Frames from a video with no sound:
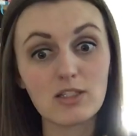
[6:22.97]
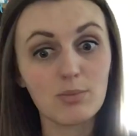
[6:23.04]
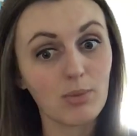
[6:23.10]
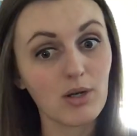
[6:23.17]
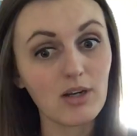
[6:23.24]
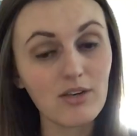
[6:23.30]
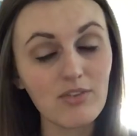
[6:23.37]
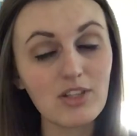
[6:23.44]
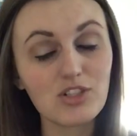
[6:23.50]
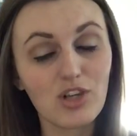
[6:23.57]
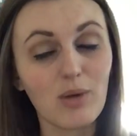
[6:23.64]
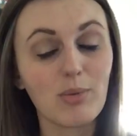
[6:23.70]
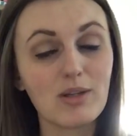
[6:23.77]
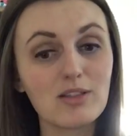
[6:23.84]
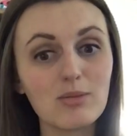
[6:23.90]
Perkovich, our
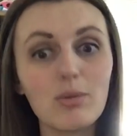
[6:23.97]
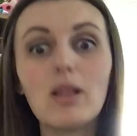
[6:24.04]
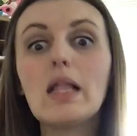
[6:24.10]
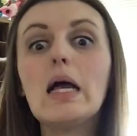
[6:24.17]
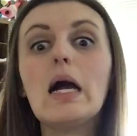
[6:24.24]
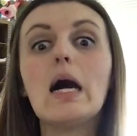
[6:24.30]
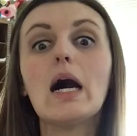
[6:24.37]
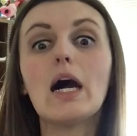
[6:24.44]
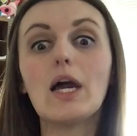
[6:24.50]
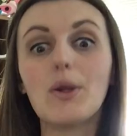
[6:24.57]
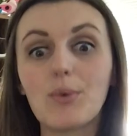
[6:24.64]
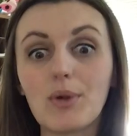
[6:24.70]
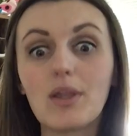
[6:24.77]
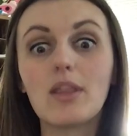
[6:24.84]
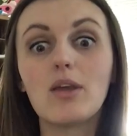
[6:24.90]
principal, I
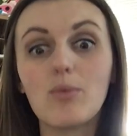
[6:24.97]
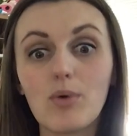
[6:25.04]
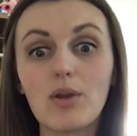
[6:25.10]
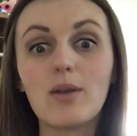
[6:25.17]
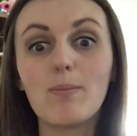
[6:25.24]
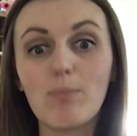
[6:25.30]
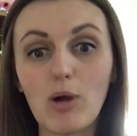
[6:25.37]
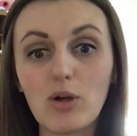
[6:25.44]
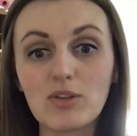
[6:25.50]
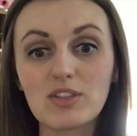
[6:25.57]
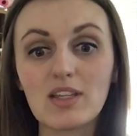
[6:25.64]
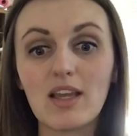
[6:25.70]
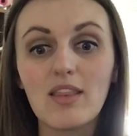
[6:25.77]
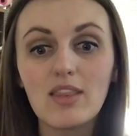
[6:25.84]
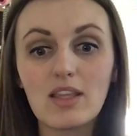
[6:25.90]
really wouldn't post
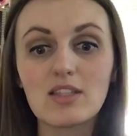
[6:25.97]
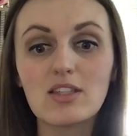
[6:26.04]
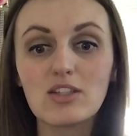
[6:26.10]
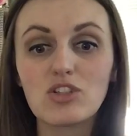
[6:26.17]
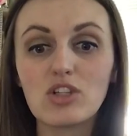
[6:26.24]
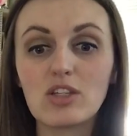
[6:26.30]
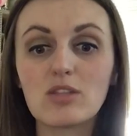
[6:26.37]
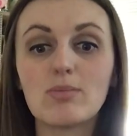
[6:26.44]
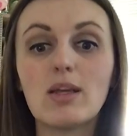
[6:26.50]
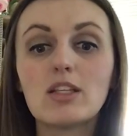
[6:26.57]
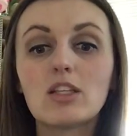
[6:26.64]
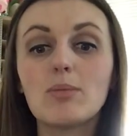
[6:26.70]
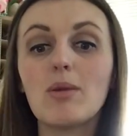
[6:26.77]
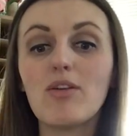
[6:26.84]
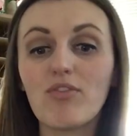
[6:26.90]
it. This is just meant
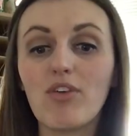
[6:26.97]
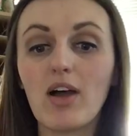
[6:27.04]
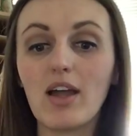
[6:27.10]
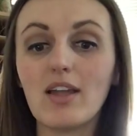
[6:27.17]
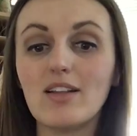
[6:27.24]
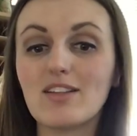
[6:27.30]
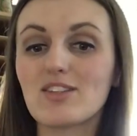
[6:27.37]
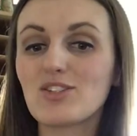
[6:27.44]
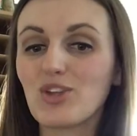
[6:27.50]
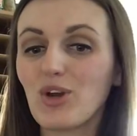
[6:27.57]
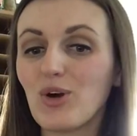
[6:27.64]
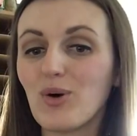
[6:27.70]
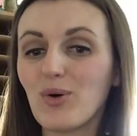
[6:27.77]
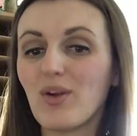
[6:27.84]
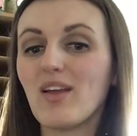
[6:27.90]
to be fun.
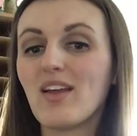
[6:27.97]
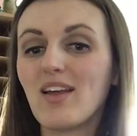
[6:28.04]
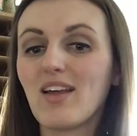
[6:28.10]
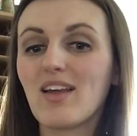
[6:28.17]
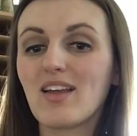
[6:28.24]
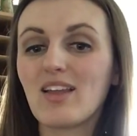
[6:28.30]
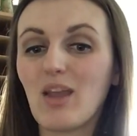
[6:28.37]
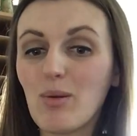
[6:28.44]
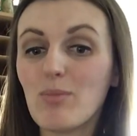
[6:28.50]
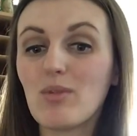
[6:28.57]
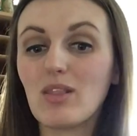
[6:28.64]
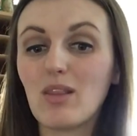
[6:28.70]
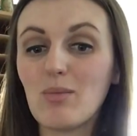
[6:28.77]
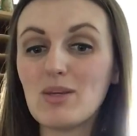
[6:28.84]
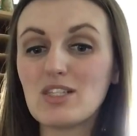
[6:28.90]
So
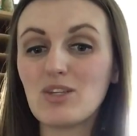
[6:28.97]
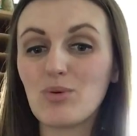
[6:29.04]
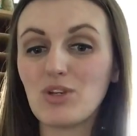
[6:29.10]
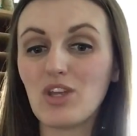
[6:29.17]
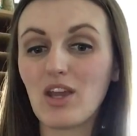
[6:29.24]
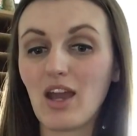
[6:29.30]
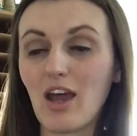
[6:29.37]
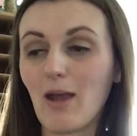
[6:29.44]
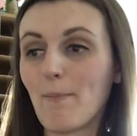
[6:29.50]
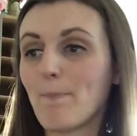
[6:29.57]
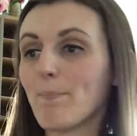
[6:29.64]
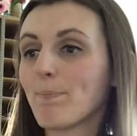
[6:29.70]
let me see what you got.